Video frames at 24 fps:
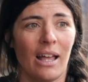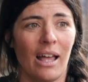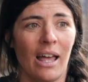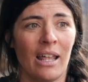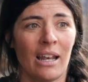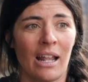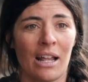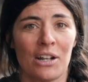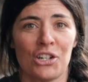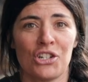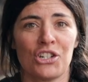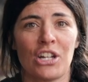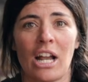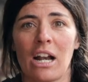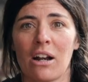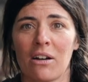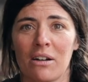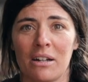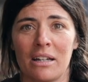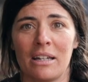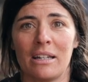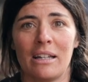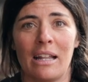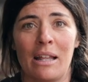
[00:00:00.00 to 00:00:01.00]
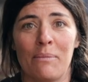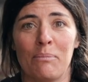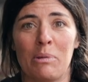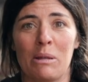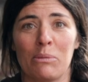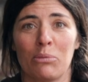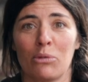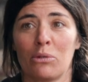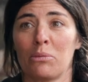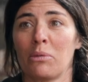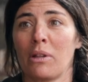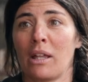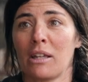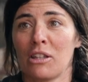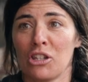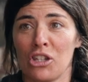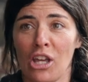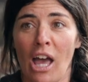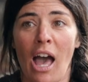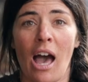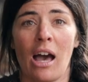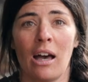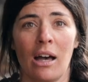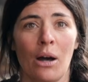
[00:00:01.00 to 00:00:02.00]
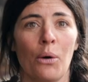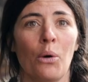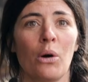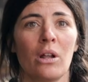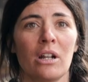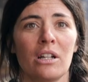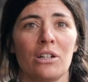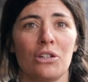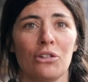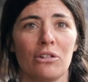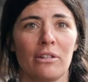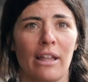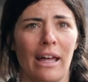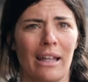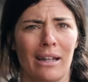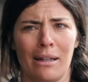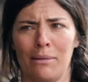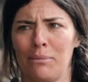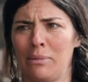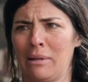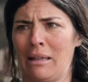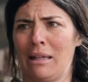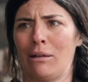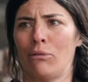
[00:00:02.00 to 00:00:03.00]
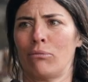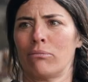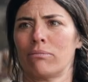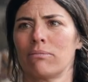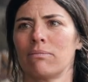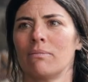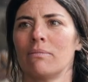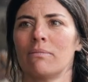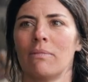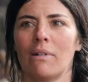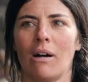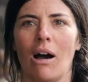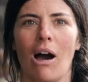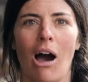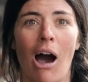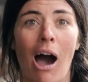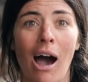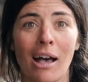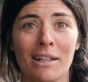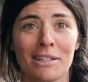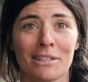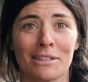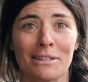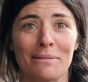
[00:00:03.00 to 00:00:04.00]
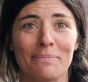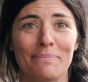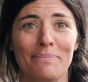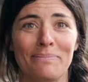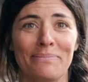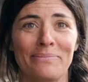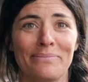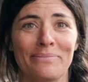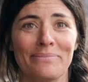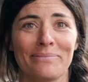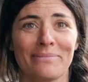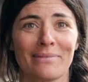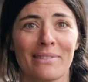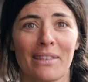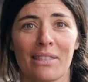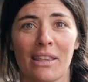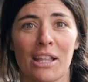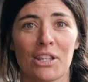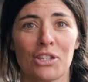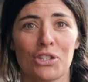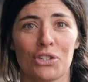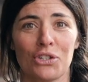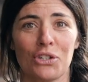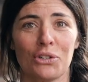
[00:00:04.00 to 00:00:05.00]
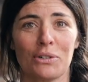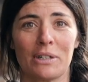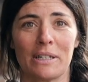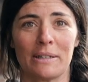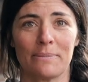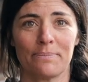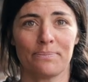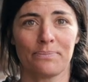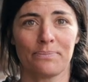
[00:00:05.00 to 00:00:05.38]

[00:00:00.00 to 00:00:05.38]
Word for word: And I'd share it, and people would be like, Yeah, I want to do that. And I'd be like, Awesome, let's do it.